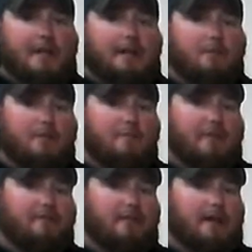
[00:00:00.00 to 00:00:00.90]
any one of my
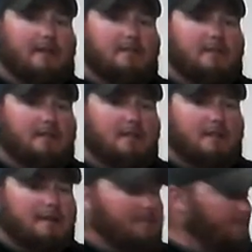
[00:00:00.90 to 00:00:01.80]
flights
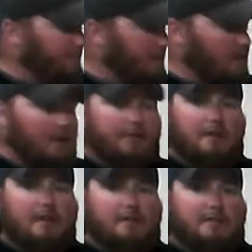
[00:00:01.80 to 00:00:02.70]
on the
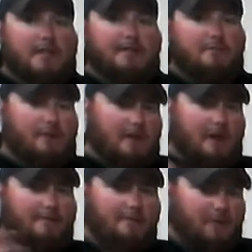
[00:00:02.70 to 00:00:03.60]
ground station without
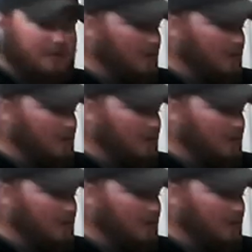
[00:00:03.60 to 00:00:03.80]
having to put the